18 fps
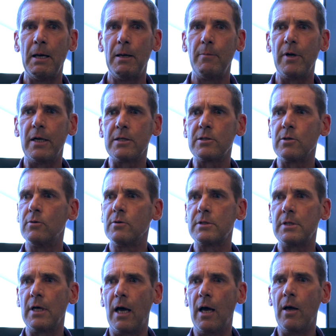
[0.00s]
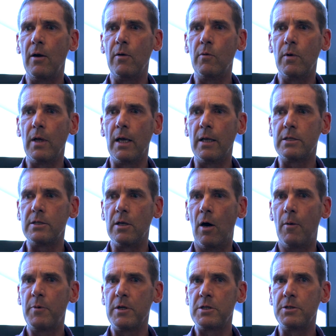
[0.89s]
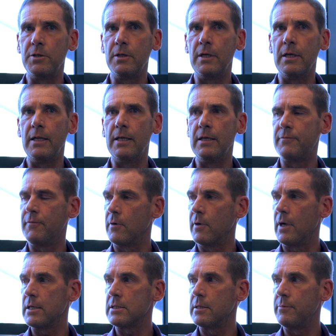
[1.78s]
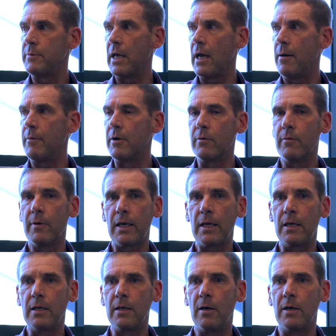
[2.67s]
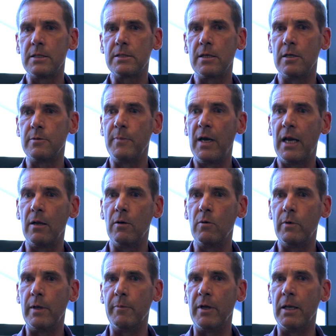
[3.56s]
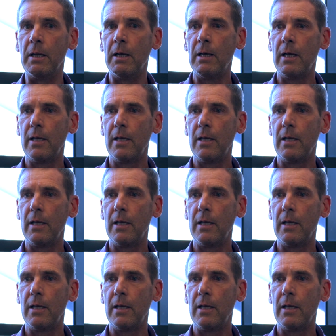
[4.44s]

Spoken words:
but it's also an opportunity for us to be able to recognise those men and women